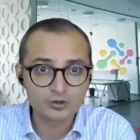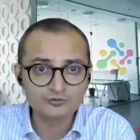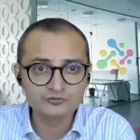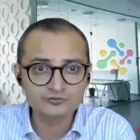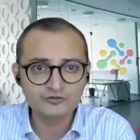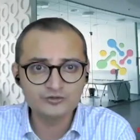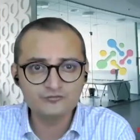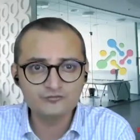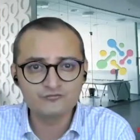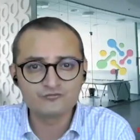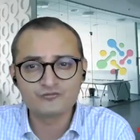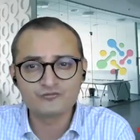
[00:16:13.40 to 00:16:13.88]

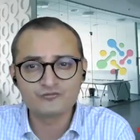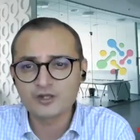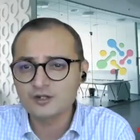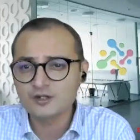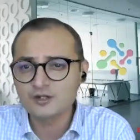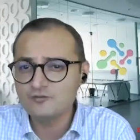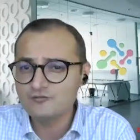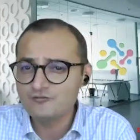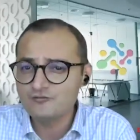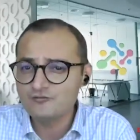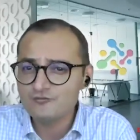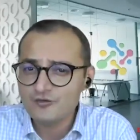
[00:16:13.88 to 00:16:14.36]
across a
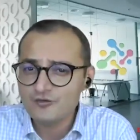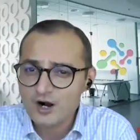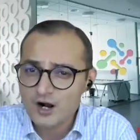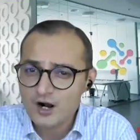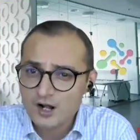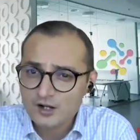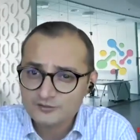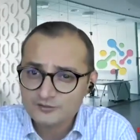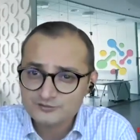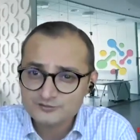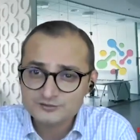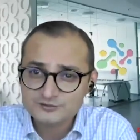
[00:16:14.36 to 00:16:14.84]
very
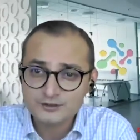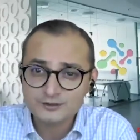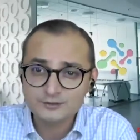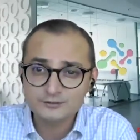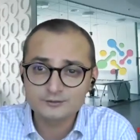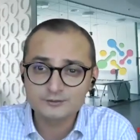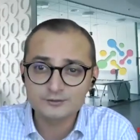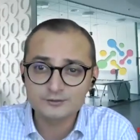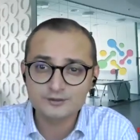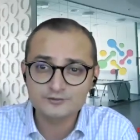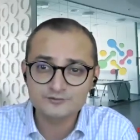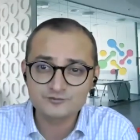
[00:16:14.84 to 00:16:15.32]

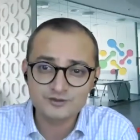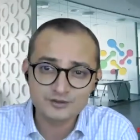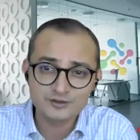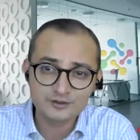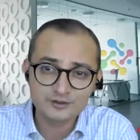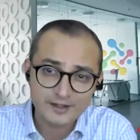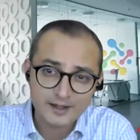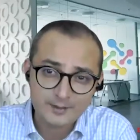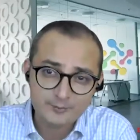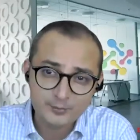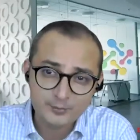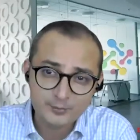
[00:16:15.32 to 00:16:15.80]
fast
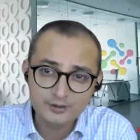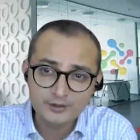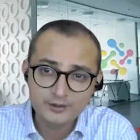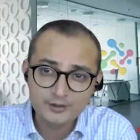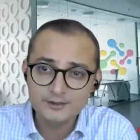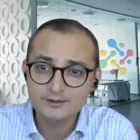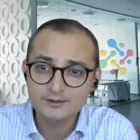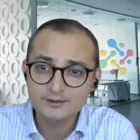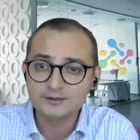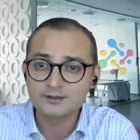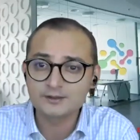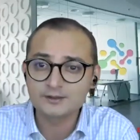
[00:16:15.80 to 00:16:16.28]
increasing,
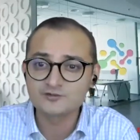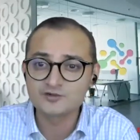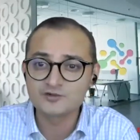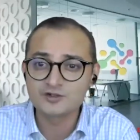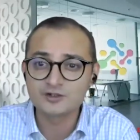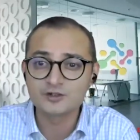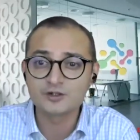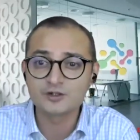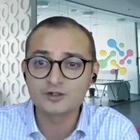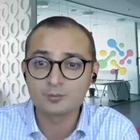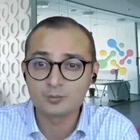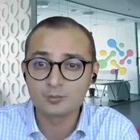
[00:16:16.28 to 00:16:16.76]
rapidly
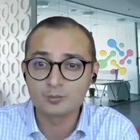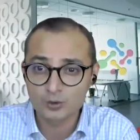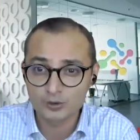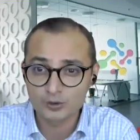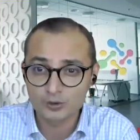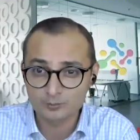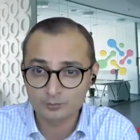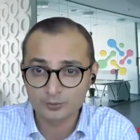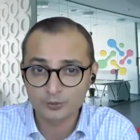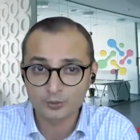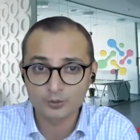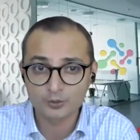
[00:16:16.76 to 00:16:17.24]
increasing
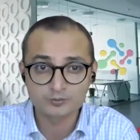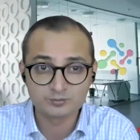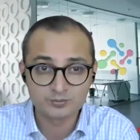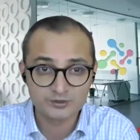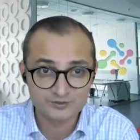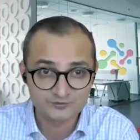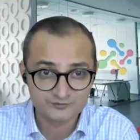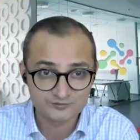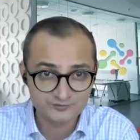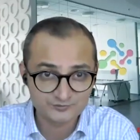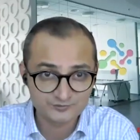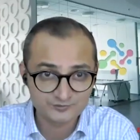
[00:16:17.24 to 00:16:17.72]
remote
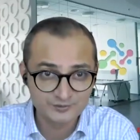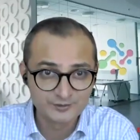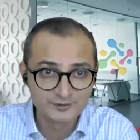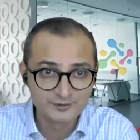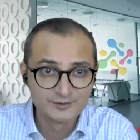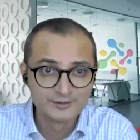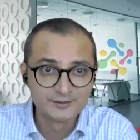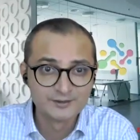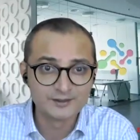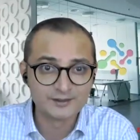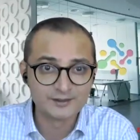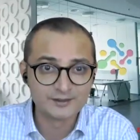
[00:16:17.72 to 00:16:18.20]
employee
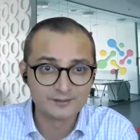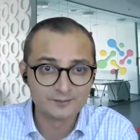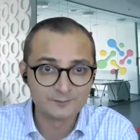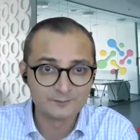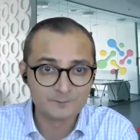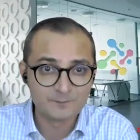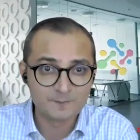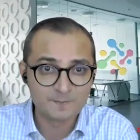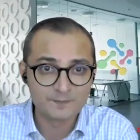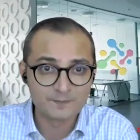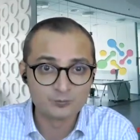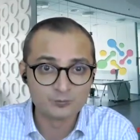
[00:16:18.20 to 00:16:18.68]
base,
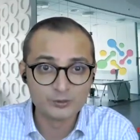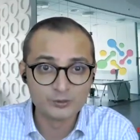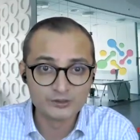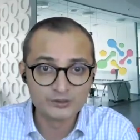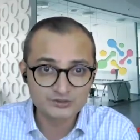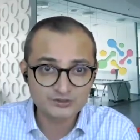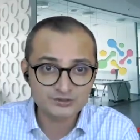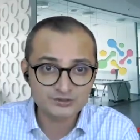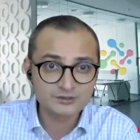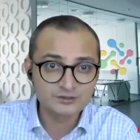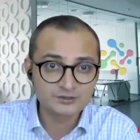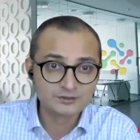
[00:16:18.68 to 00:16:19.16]
um,
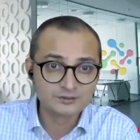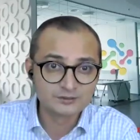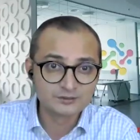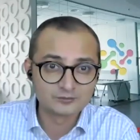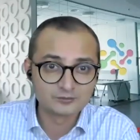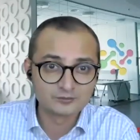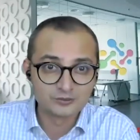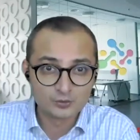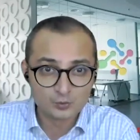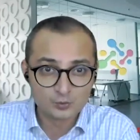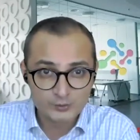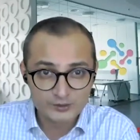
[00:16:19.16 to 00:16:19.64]
which
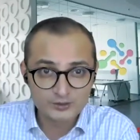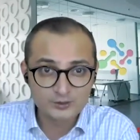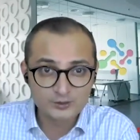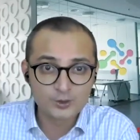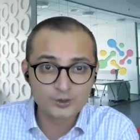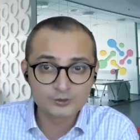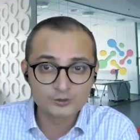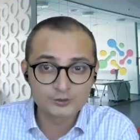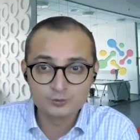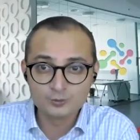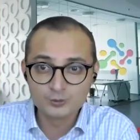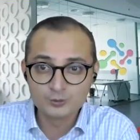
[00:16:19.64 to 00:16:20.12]

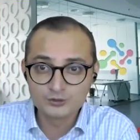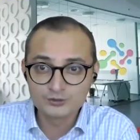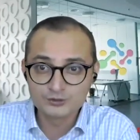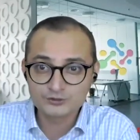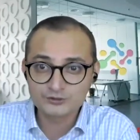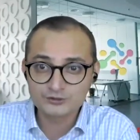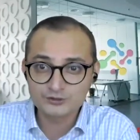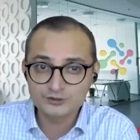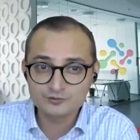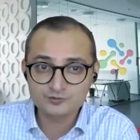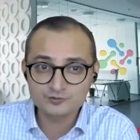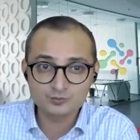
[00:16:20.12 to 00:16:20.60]
doing on
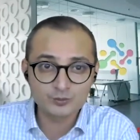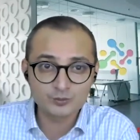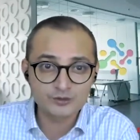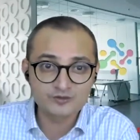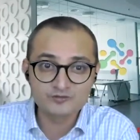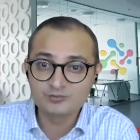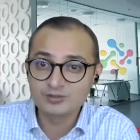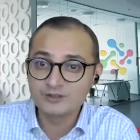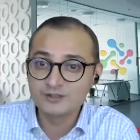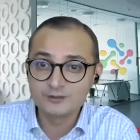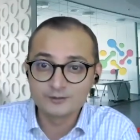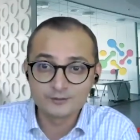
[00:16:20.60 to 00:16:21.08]
Google
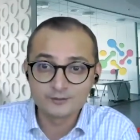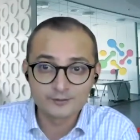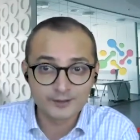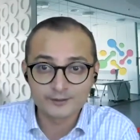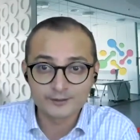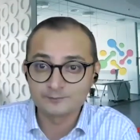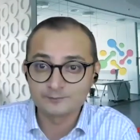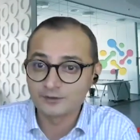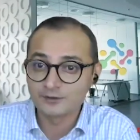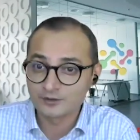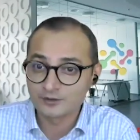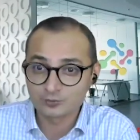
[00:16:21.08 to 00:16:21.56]
Sheets would have
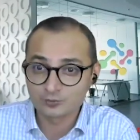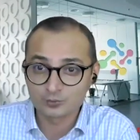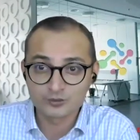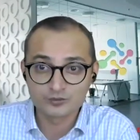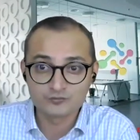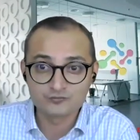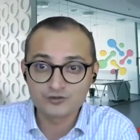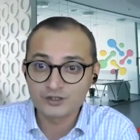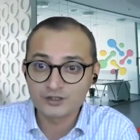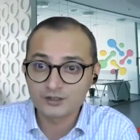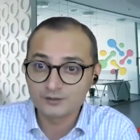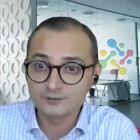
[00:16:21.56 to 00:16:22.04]
been a nightmare.
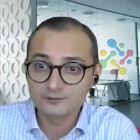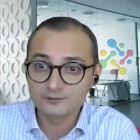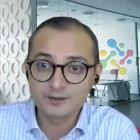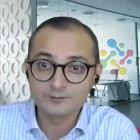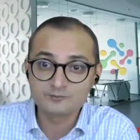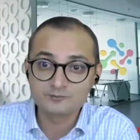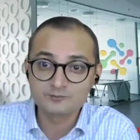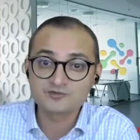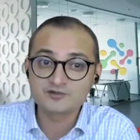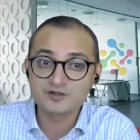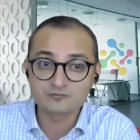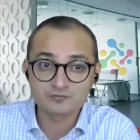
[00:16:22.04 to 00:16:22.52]
It would have
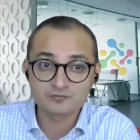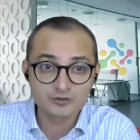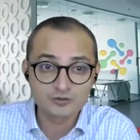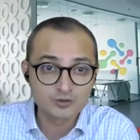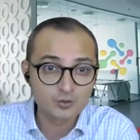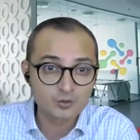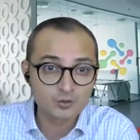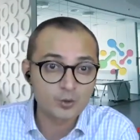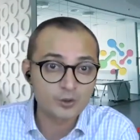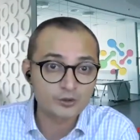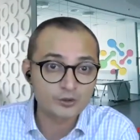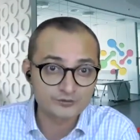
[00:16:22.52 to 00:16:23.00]
taken them
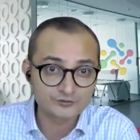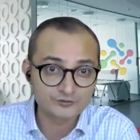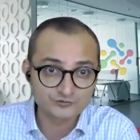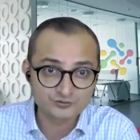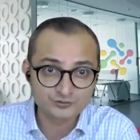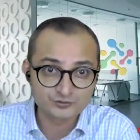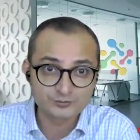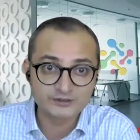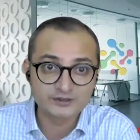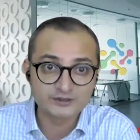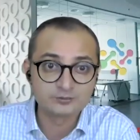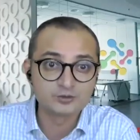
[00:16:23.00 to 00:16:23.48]
several
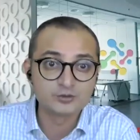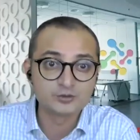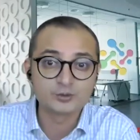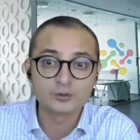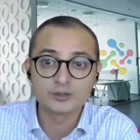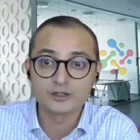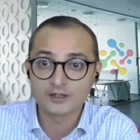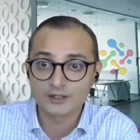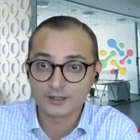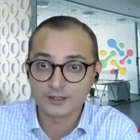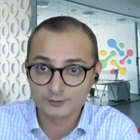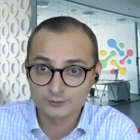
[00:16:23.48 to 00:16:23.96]
quarters to be
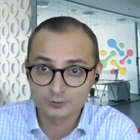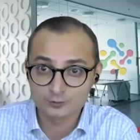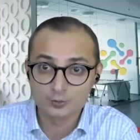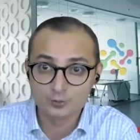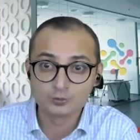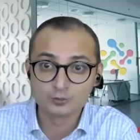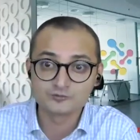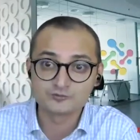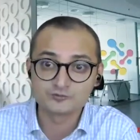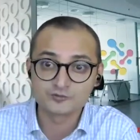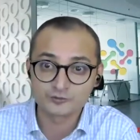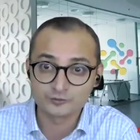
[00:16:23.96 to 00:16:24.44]
able to
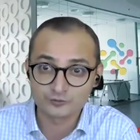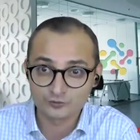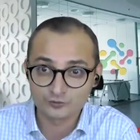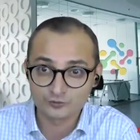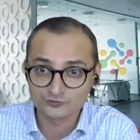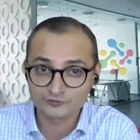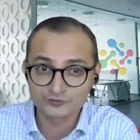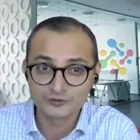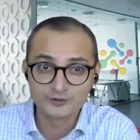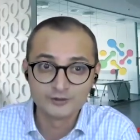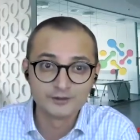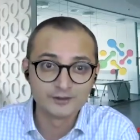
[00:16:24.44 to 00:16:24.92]
align goals
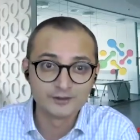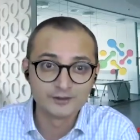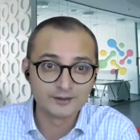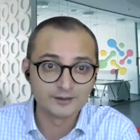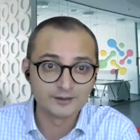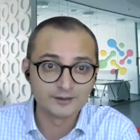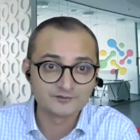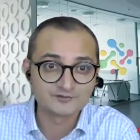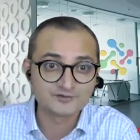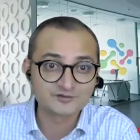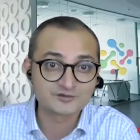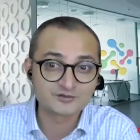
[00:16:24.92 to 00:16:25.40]
across
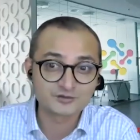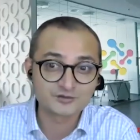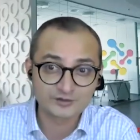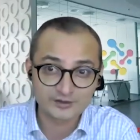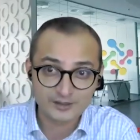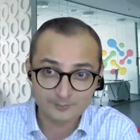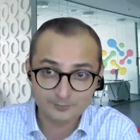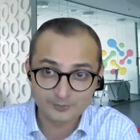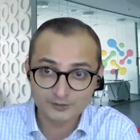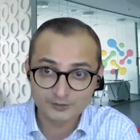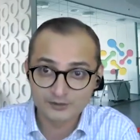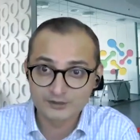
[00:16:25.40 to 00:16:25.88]
uh,
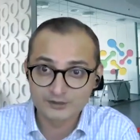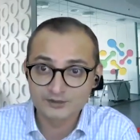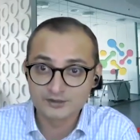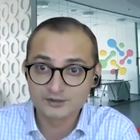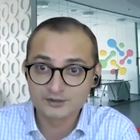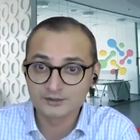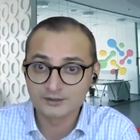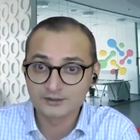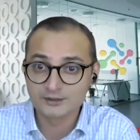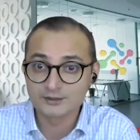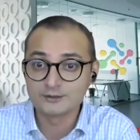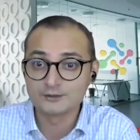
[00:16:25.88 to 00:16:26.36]
such a
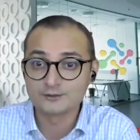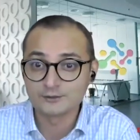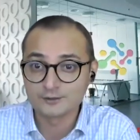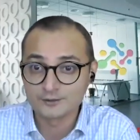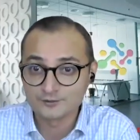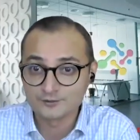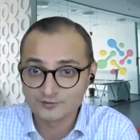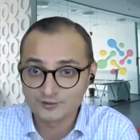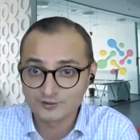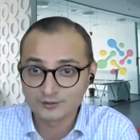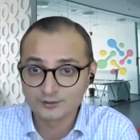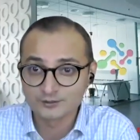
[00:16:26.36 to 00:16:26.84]
rapidly
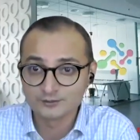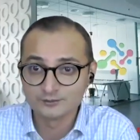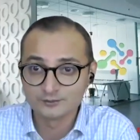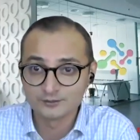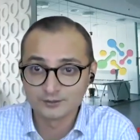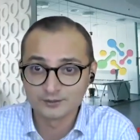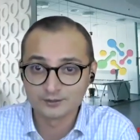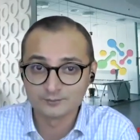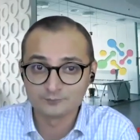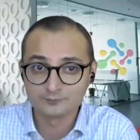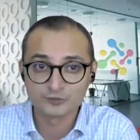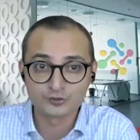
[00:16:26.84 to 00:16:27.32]

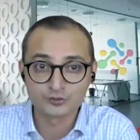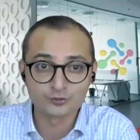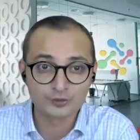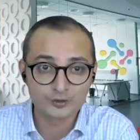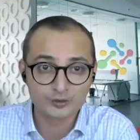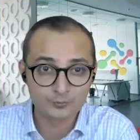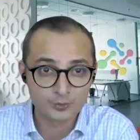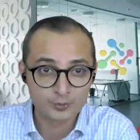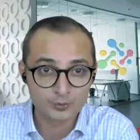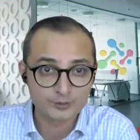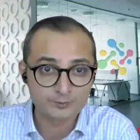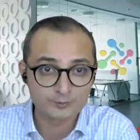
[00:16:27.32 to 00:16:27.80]
increasing, um,
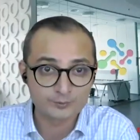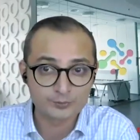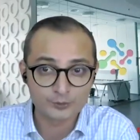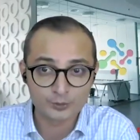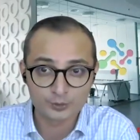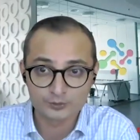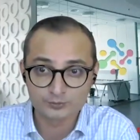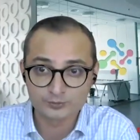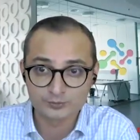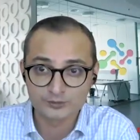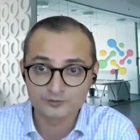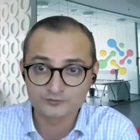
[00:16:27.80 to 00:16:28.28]
you know,
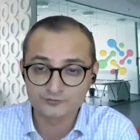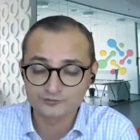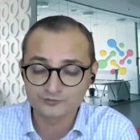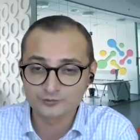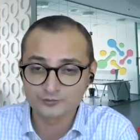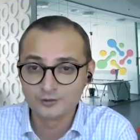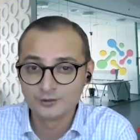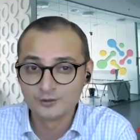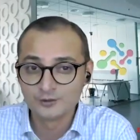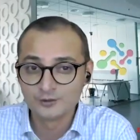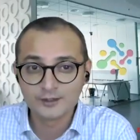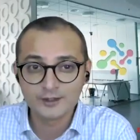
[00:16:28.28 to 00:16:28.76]
remote employee
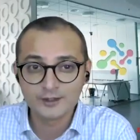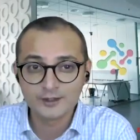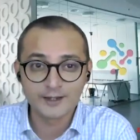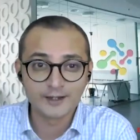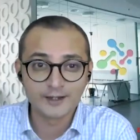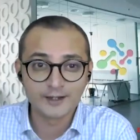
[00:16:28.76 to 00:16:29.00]
base.